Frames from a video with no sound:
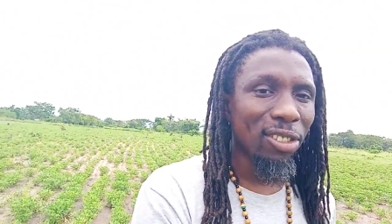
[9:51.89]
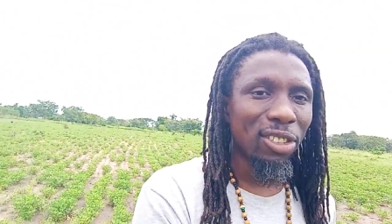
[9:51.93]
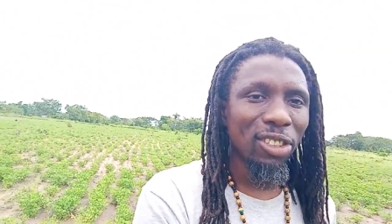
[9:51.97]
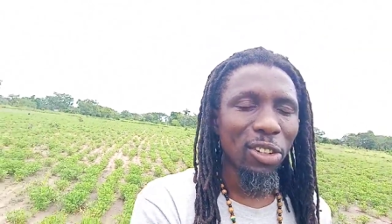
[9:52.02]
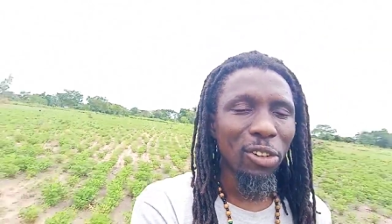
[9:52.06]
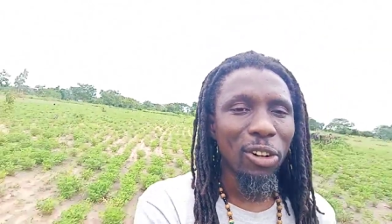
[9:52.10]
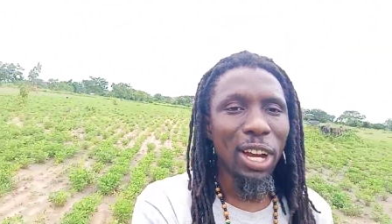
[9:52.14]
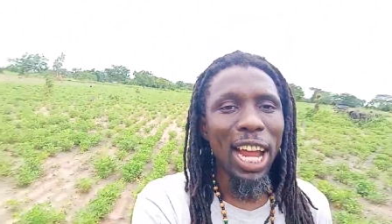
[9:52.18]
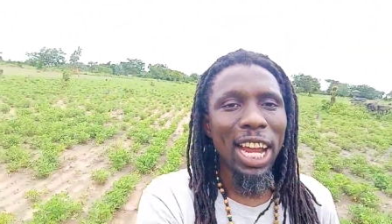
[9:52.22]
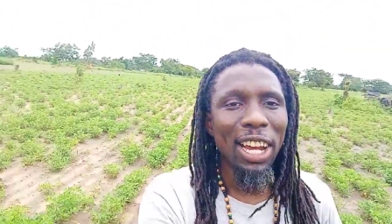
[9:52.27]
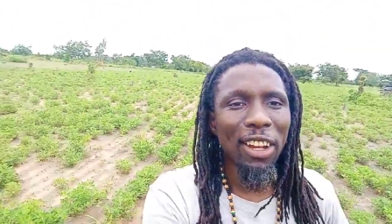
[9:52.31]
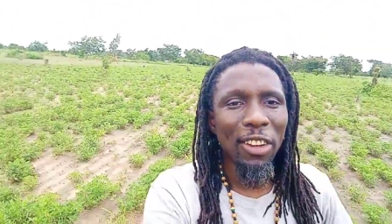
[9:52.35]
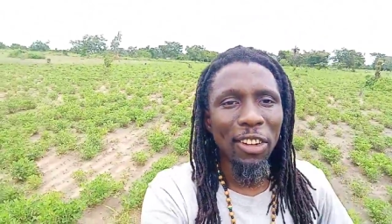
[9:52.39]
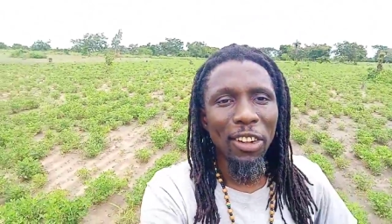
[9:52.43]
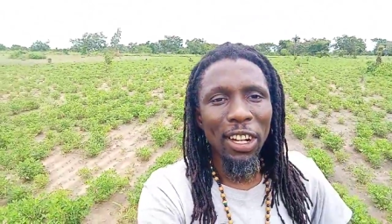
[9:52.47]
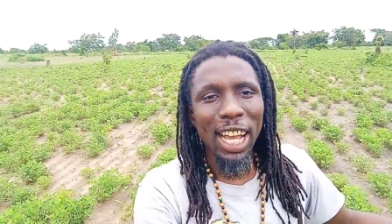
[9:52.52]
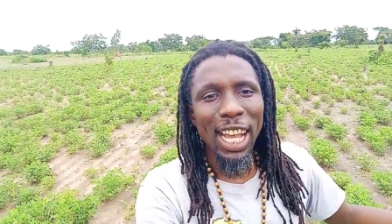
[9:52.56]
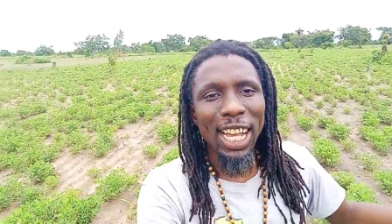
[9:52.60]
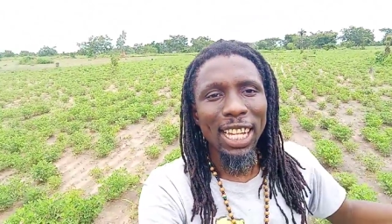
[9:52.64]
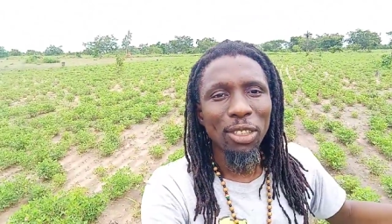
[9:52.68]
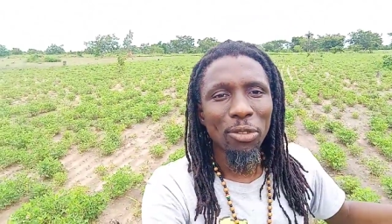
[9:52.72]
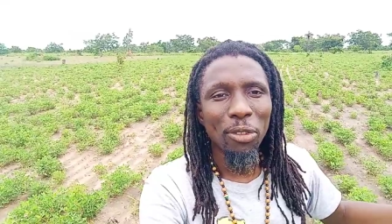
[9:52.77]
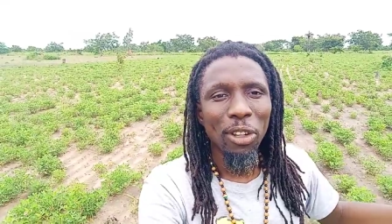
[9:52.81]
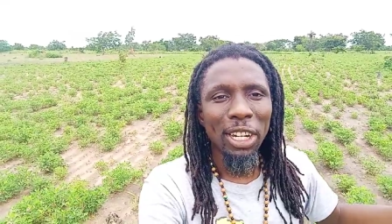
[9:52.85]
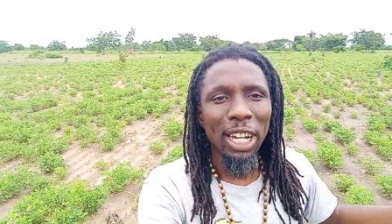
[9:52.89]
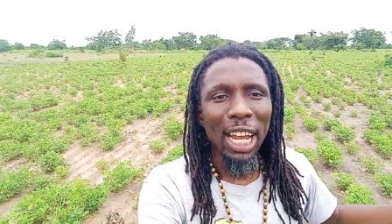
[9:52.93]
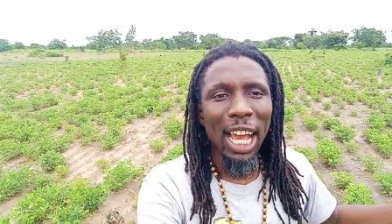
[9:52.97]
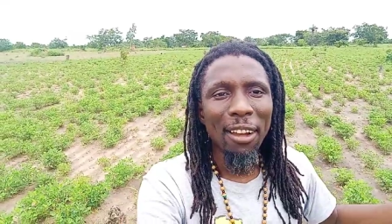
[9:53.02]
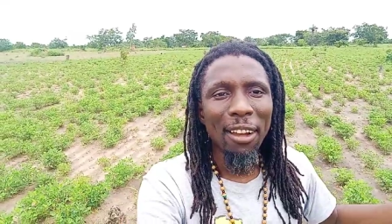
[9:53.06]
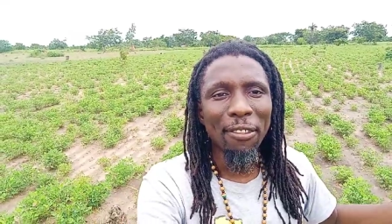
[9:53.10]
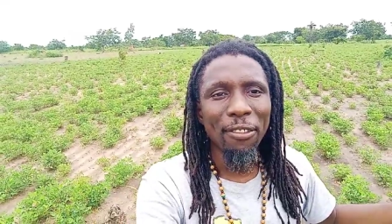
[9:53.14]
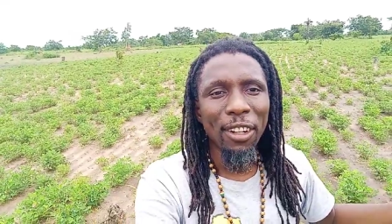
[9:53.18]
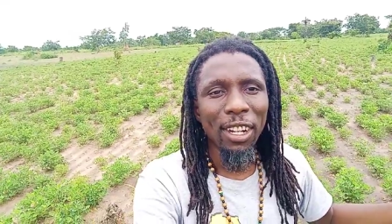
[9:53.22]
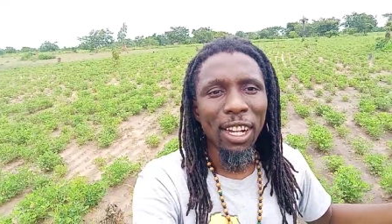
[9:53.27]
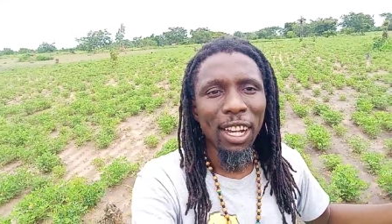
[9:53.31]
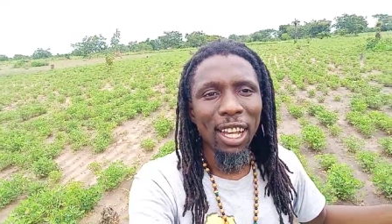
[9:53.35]
So right now guys, we're in
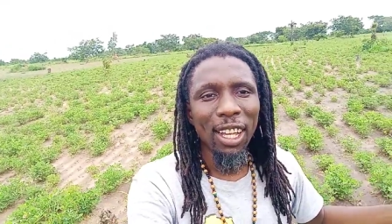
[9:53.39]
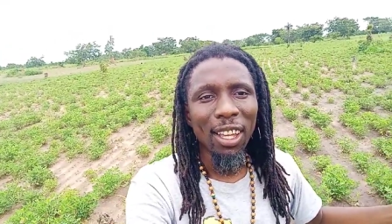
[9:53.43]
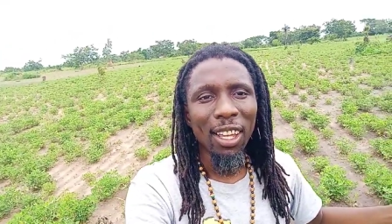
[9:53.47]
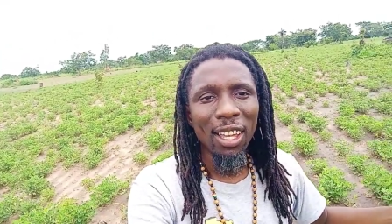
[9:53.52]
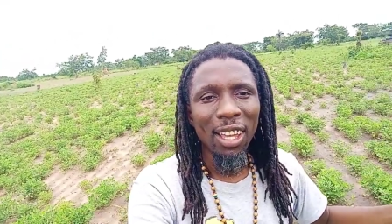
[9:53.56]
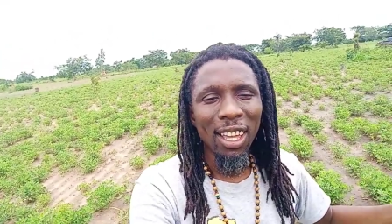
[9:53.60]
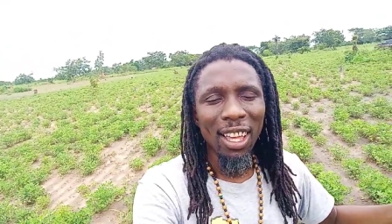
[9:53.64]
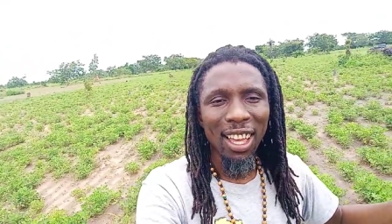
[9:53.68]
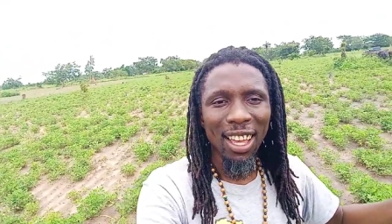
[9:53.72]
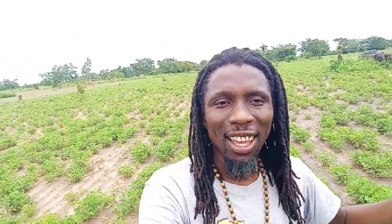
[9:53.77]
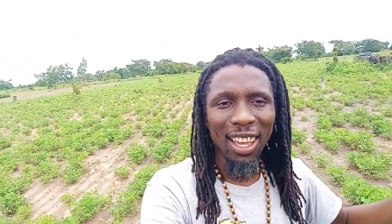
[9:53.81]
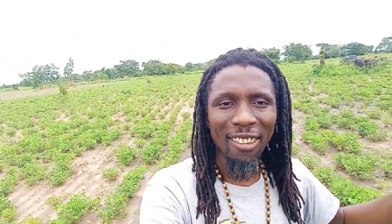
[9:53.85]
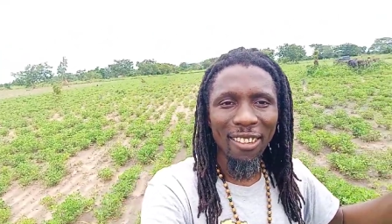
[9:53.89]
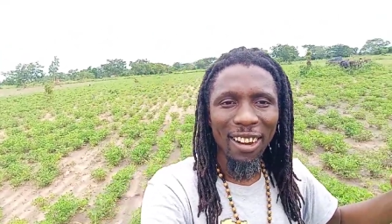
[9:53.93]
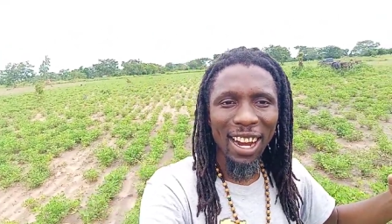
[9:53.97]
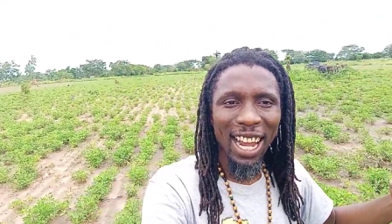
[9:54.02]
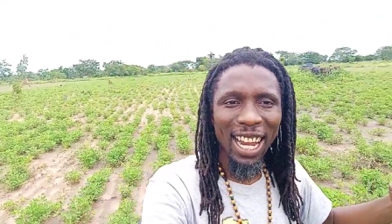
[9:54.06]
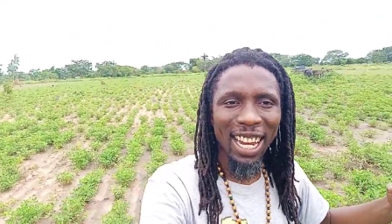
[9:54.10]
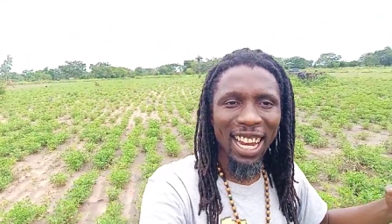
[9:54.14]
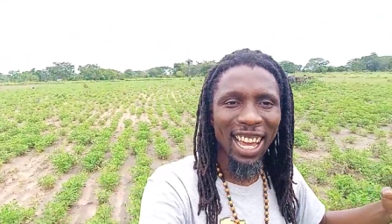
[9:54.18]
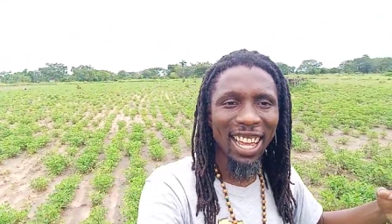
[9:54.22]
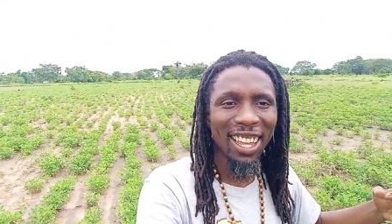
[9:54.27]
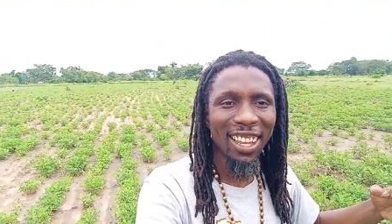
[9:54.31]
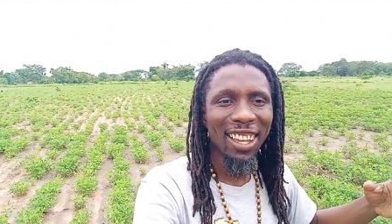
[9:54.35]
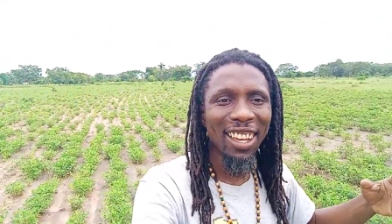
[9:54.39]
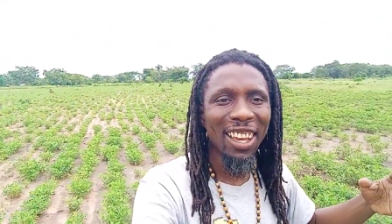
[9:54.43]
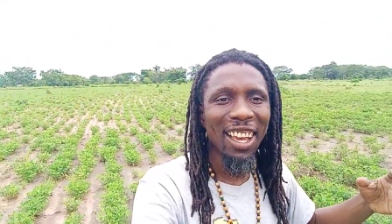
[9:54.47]
Africa, right?